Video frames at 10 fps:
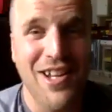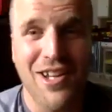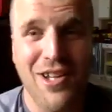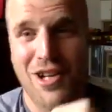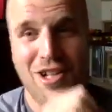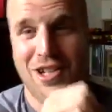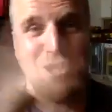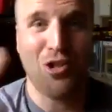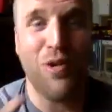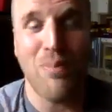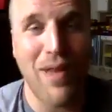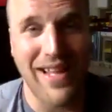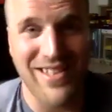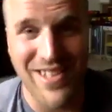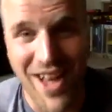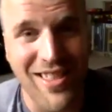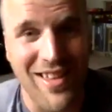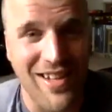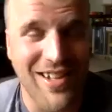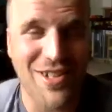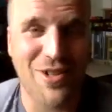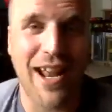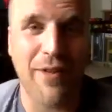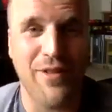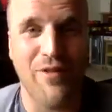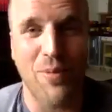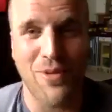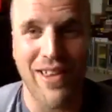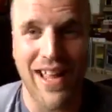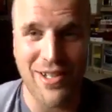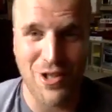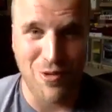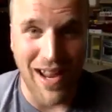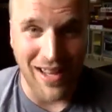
you're going to just shrimp like it's nothing because you're going to have developed all that strength.